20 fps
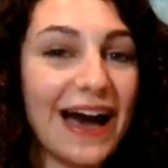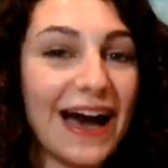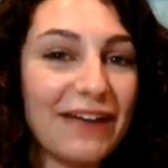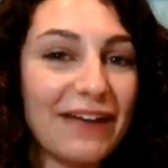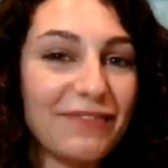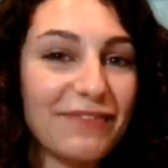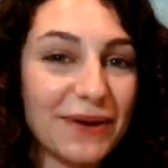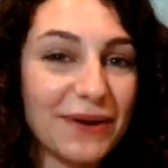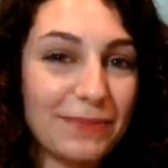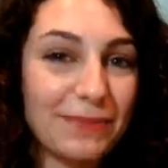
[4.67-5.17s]

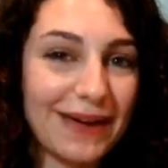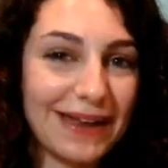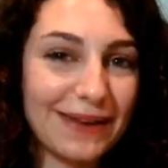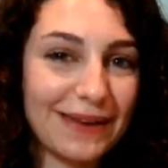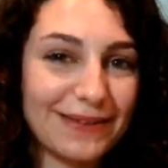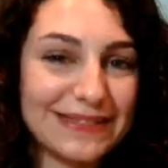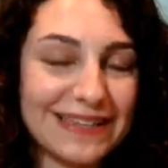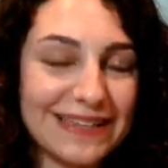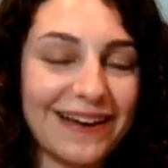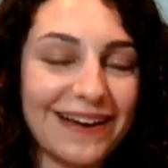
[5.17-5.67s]
Hi everyone, my
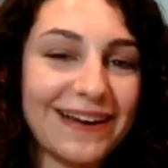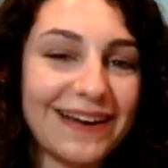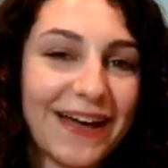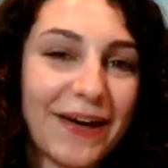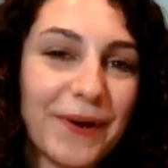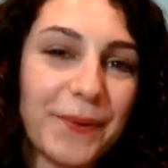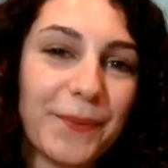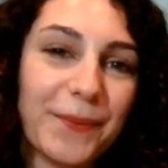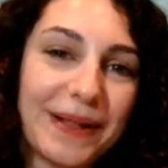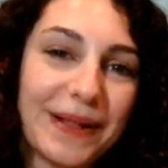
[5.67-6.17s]
name is
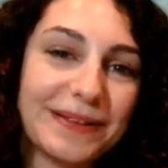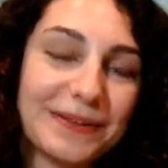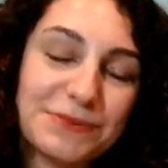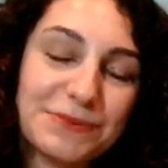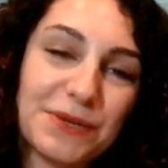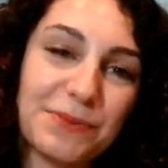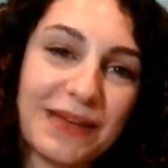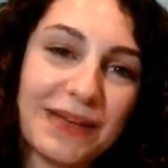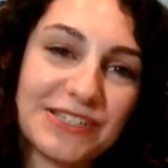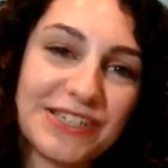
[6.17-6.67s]
Erica.
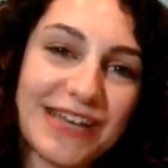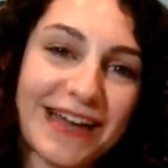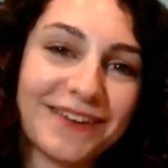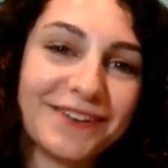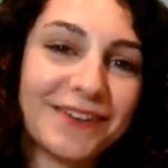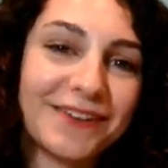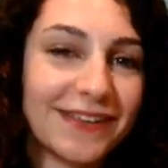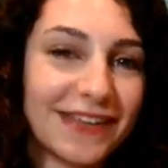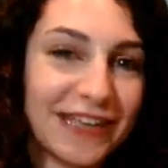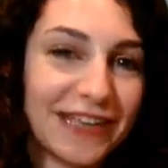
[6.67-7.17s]
Welcome to my
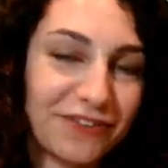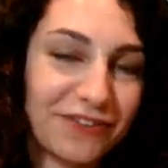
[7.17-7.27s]
channel.